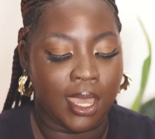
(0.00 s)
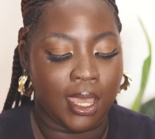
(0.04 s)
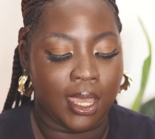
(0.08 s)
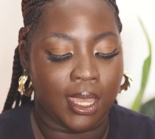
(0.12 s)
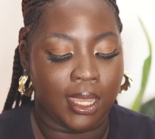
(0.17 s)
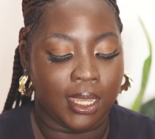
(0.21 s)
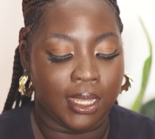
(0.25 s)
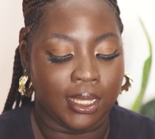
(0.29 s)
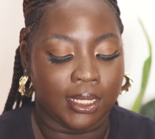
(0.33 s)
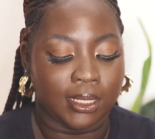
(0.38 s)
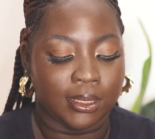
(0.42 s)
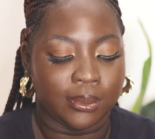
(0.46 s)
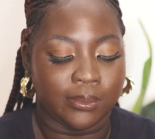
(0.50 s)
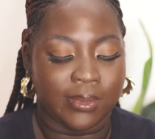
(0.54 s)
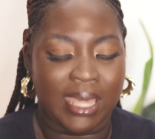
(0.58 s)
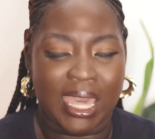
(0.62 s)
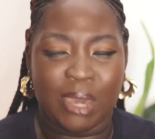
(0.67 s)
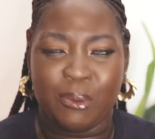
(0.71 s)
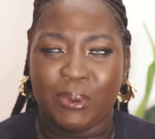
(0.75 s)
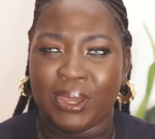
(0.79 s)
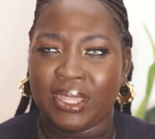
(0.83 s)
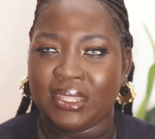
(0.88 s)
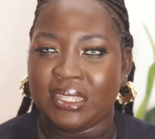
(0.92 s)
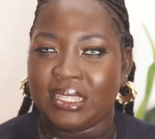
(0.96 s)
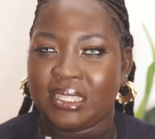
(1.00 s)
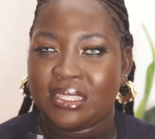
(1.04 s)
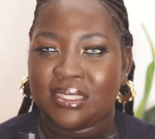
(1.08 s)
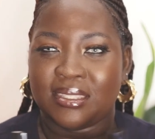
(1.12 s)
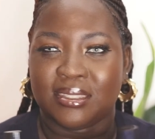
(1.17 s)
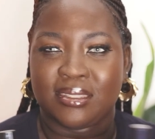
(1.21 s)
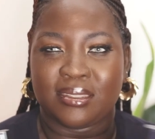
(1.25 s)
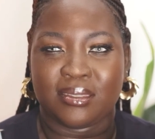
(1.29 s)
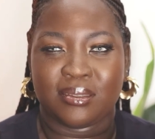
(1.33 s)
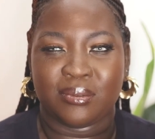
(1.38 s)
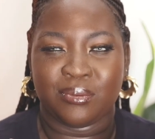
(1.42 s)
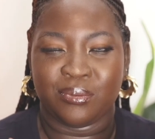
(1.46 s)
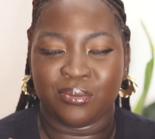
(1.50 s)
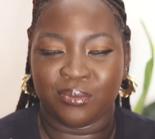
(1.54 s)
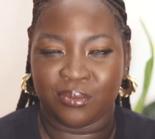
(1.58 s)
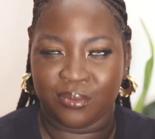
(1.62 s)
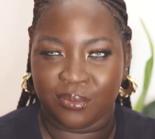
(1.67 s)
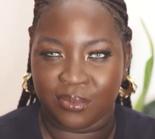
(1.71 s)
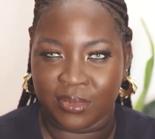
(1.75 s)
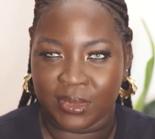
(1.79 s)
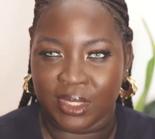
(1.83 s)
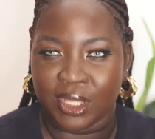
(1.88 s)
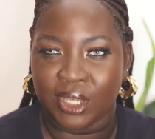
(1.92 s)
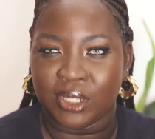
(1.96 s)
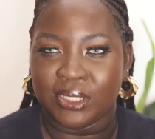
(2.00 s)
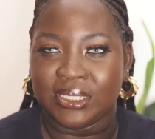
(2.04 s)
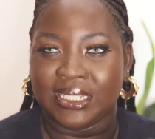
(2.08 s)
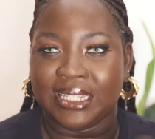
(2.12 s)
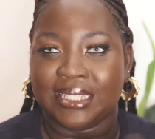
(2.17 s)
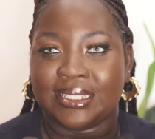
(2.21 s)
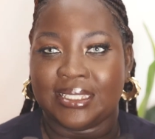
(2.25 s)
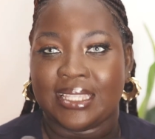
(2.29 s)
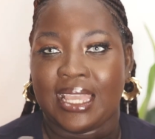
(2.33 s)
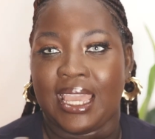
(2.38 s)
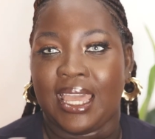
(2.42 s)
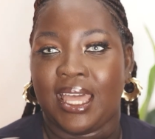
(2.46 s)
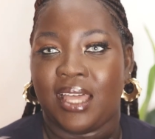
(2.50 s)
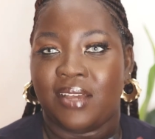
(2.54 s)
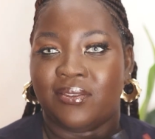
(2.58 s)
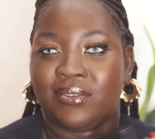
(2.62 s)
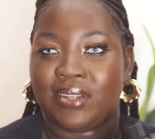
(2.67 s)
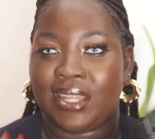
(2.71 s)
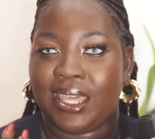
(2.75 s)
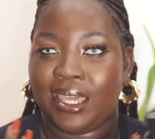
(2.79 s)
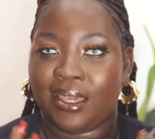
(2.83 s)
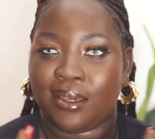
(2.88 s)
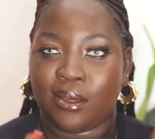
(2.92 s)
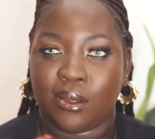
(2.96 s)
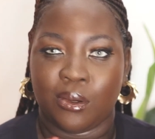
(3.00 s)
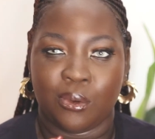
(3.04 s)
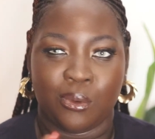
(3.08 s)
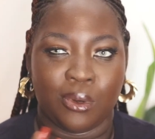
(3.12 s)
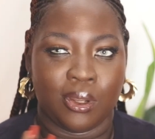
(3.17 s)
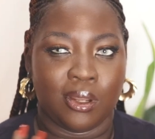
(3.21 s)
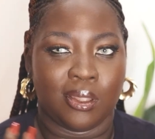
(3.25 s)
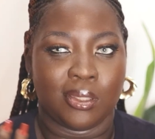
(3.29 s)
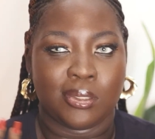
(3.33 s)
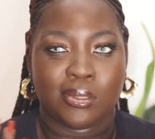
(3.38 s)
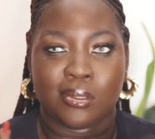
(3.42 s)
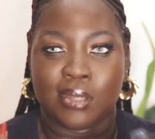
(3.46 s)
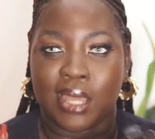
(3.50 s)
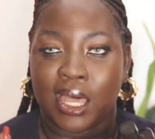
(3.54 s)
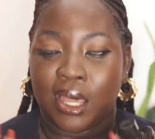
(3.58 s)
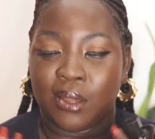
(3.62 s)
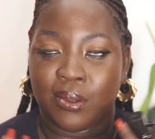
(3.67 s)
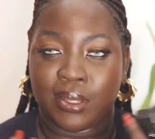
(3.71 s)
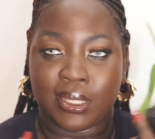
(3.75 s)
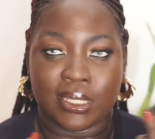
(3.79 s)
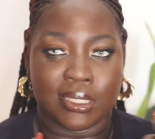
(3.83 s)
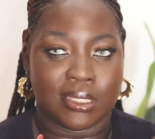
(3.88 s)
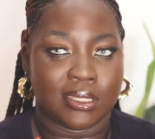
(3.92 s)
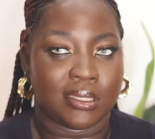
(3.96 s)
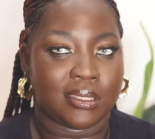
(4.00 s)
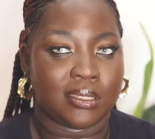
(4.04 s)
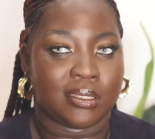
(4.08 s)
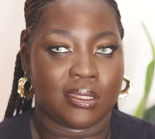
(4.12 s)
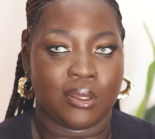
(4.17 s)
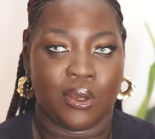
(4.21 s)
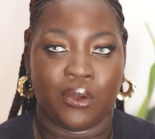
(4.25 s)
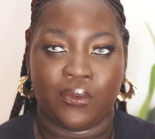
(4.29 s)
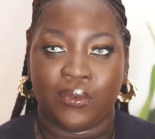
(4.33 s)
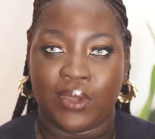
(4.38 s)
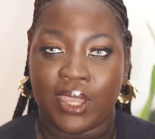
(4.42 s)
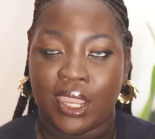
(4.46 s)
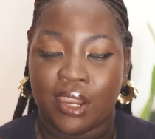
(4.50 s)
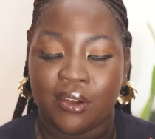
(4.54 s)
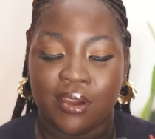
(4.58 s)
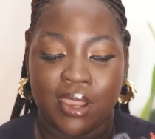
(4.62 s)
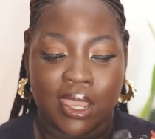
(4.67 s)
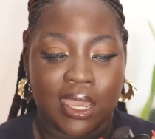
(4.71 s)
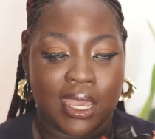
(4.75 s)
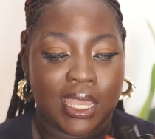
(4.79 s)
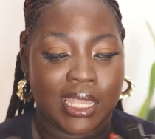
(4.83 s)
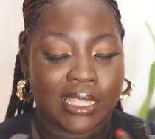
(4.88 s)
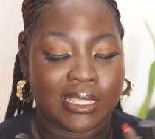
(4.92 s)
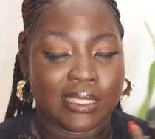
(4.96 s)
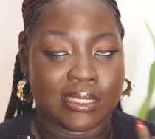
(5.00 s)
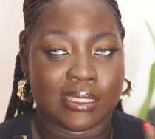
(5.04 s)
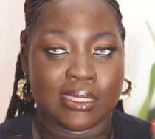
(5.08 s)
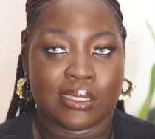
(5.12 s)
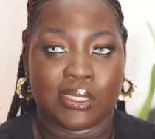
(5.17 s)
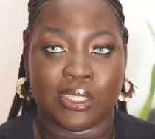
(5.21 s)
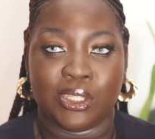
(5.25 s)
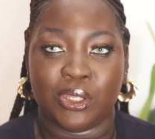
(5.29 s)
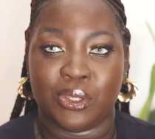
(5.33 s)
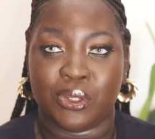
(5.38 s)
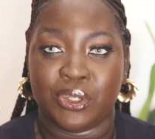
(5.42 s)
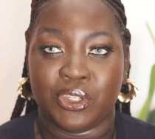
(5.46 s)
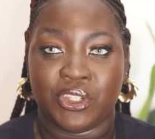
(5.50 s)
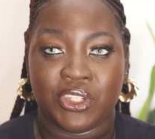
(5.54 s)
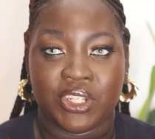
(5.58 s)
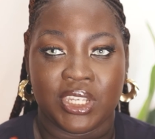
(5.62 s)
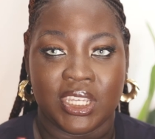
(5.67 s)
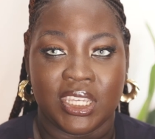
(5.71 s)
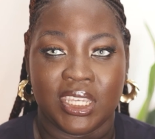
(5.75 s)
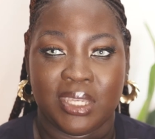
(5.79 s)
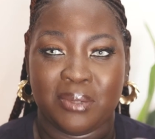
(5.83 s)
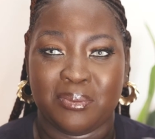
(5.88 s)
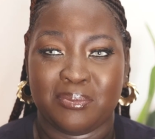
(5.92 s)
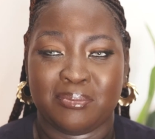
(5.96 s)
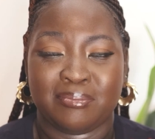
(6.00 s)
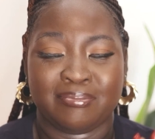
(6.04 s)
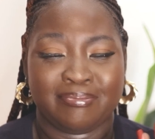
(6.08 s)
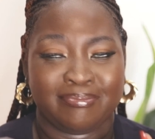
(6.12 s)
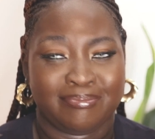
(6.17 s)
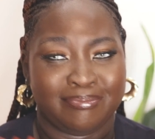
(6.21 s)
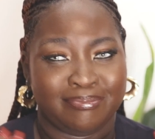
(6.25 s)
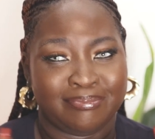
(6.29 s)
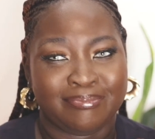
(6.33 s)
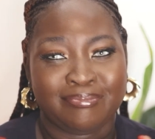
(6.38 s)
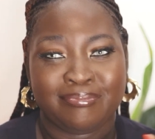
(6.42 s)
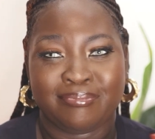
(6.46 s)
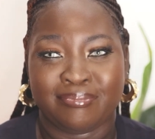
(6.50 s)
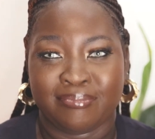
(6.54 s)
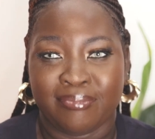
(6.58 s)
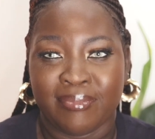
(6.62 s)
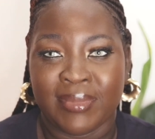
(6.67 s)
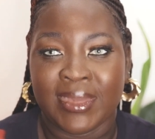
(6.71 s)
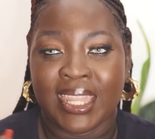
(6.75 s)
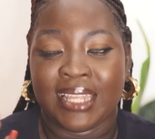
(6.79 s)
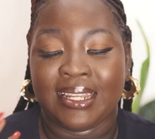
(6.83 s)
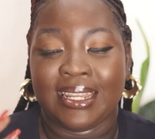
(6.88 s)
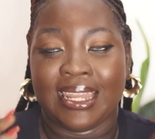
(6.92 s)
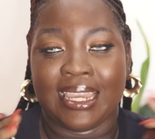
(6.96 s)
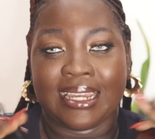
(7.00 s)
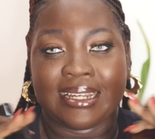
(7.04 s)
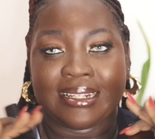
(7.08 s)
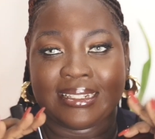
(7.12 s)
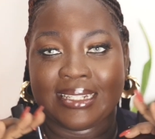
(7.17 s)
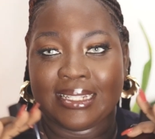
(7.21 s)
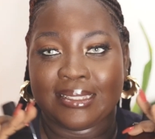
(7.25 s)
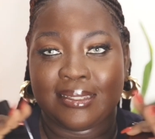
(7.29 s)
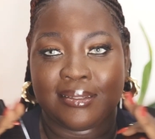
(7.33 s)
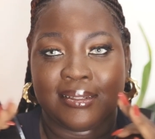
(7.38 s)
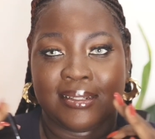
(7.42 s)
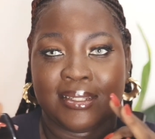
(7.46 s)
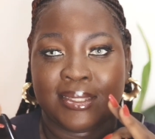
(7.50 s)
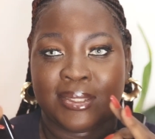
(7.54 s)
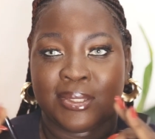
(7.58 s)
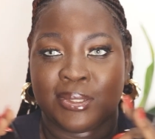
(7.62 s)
I wear these days I have like 1 or 2 hours of errands, you know, gym, like little